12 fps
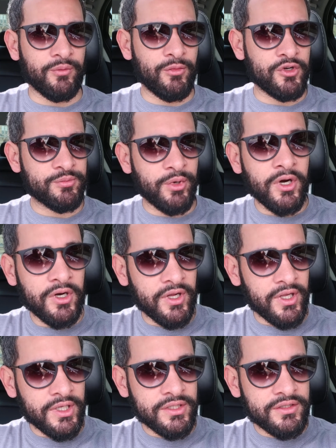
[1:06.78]
most part,
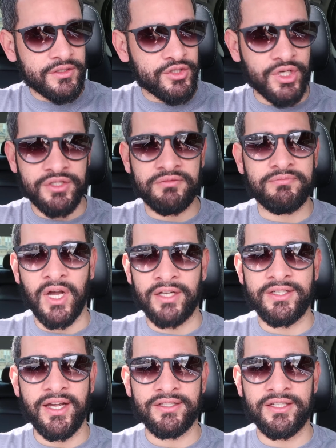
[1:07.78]
it's just
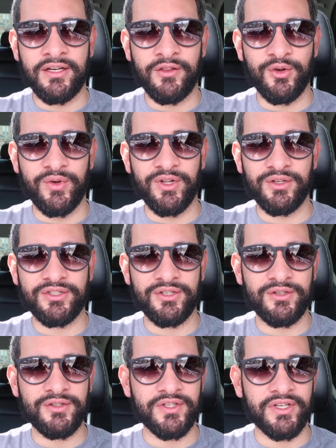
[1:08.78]
contacting other
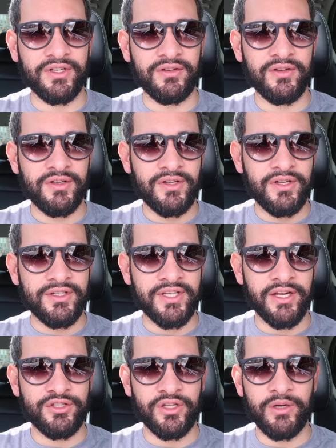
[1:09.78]
realtors and
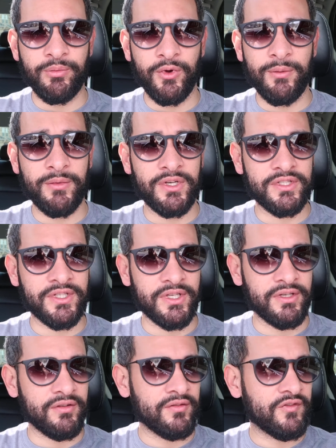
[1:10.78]
scheduling appointments
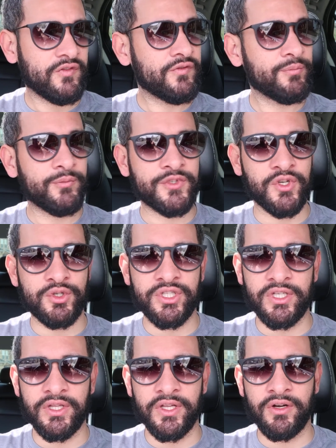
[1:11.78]
and
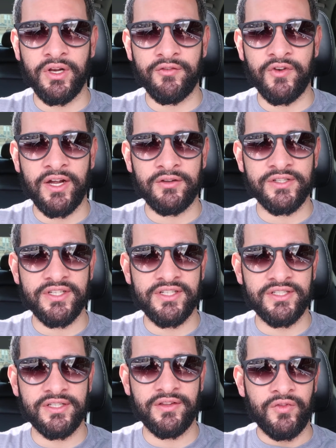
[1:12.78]
searching the internet for
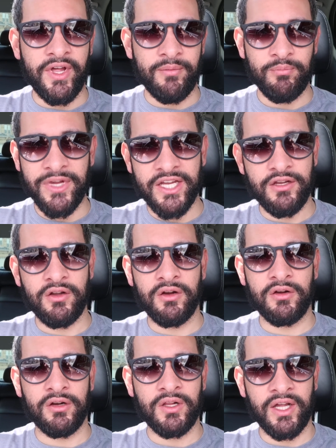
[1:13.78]
houses that meet
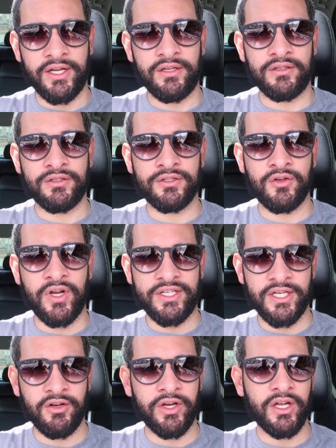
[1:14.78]
your client's
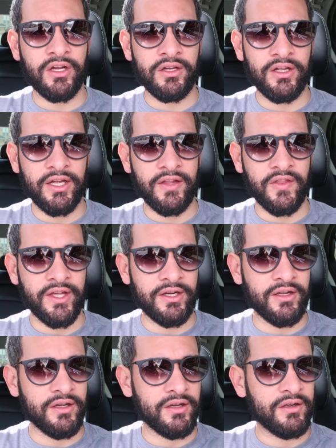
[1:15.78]
criteria, and then
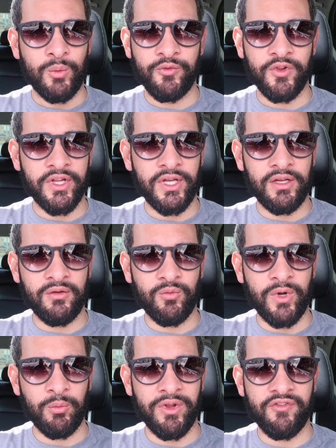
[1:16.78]
hopefully
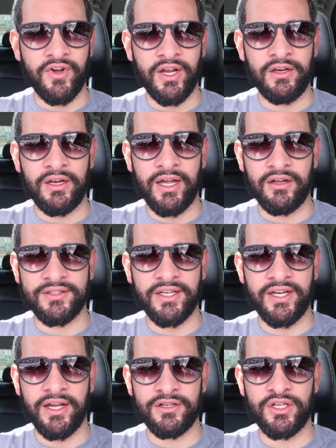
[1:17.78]
when we find a house that
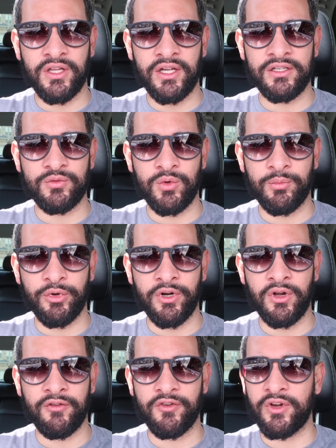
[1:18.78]
he actually likes, we'll put
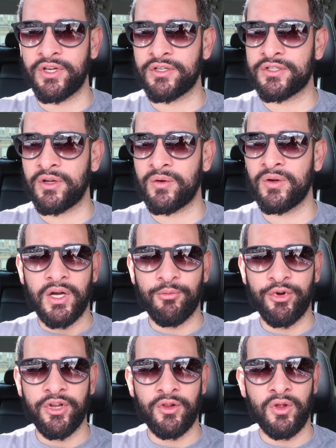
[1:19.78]
an offer in. So I'll
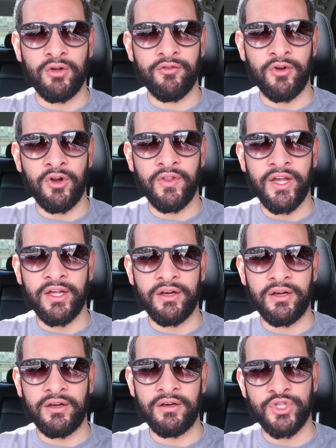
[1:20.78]
bring you along for all that
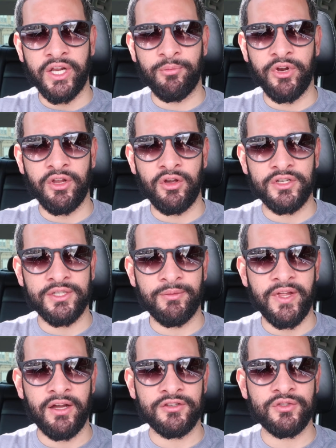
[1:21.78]
and try to bring you on some of
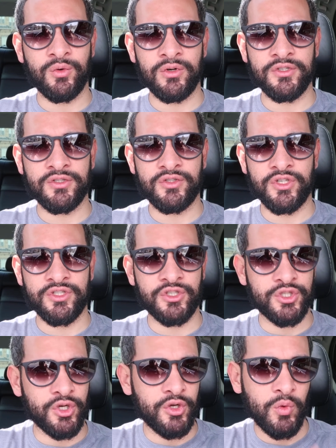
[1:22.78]
the house tours just to
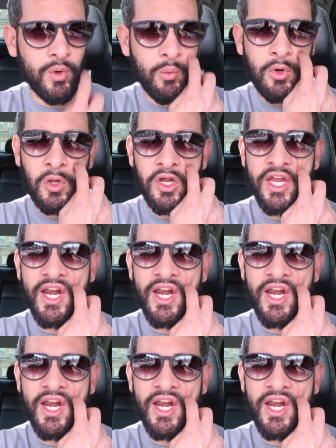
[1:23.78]
show you what we're looking